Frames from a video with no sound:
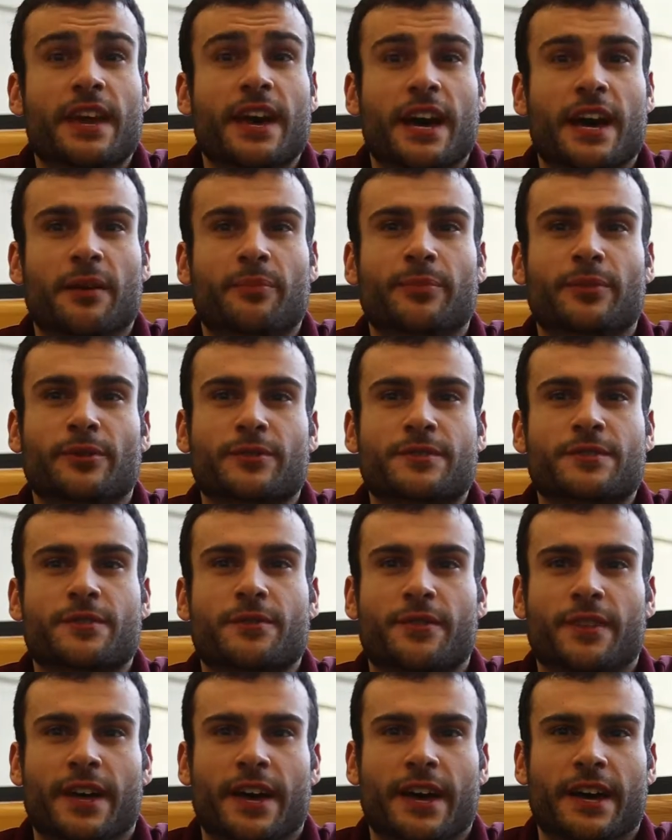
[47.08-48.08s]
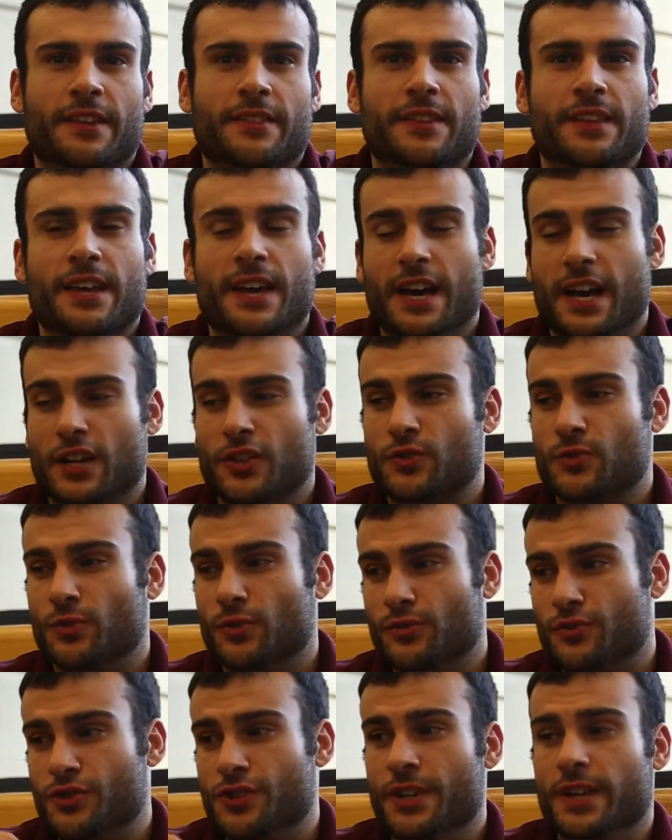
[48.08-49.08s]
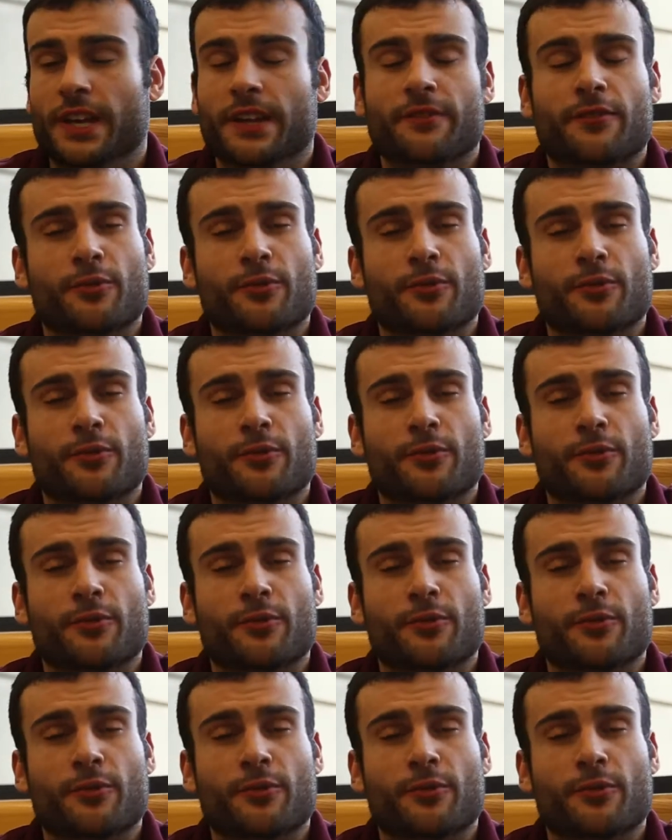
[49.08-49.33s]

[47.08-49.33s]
apple so that the actual gene